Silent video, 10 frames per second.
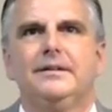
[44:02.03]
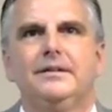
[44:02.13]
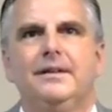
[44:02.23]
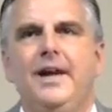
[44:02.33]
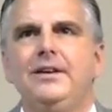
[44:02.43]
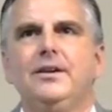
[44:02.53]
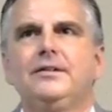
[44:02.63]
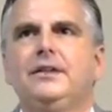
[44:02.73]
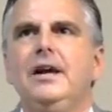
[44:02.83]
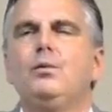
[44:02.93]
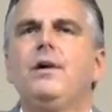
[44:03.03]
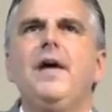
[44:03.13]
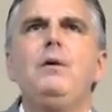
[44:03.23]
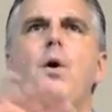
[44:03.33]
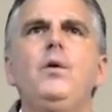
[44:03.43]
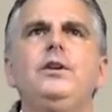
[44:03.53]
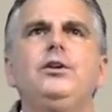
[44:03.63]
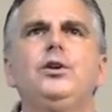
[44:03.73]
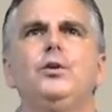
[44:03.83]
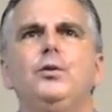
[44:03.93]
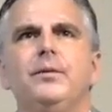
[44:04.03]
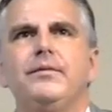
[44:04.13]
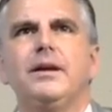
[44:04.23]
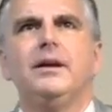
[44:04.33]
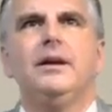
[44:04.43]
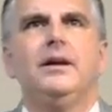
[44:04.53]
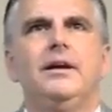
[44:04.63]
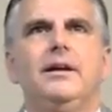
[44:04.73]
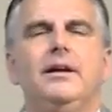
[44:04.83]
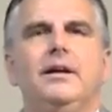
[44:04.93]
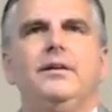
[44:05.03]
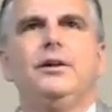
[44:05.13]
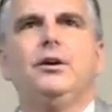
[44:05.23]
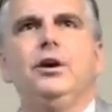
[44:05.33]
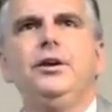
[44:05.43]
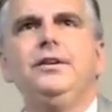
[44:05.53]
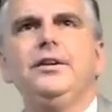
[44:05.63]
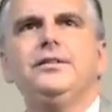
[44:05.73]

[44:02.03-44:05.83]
they just did what they wanted to do. The goodness